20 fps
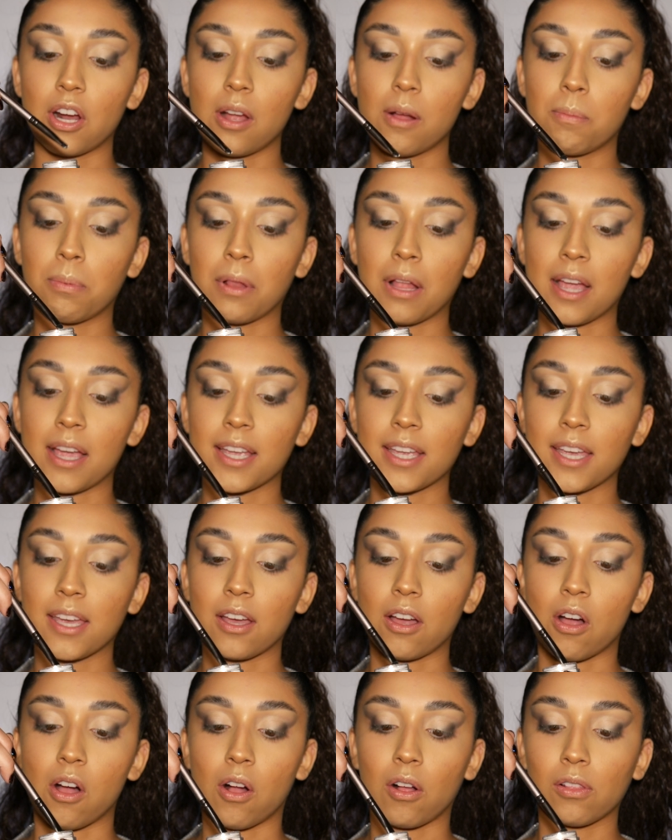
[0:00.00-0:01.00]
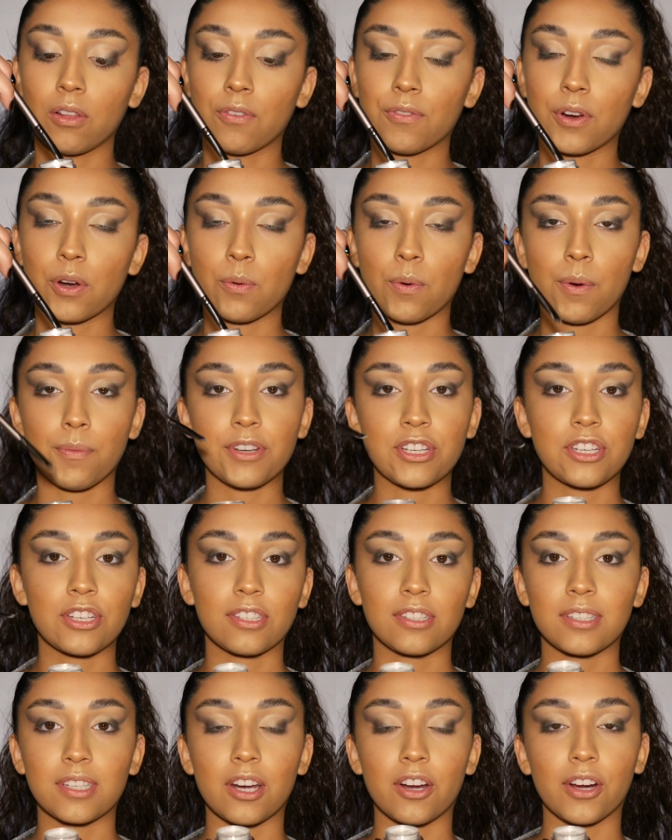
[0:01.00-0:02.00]
applying it all over where we
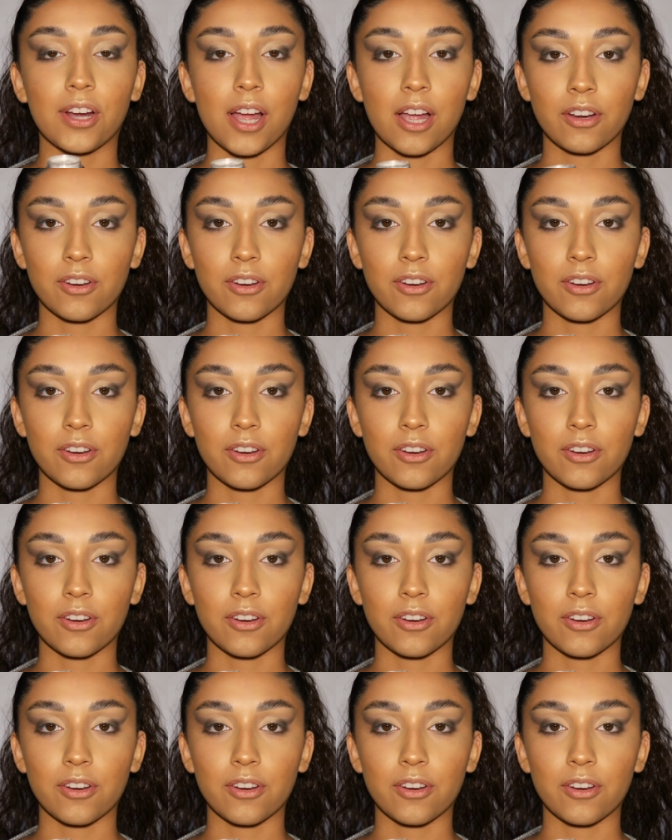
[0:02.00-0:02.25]
just did our cut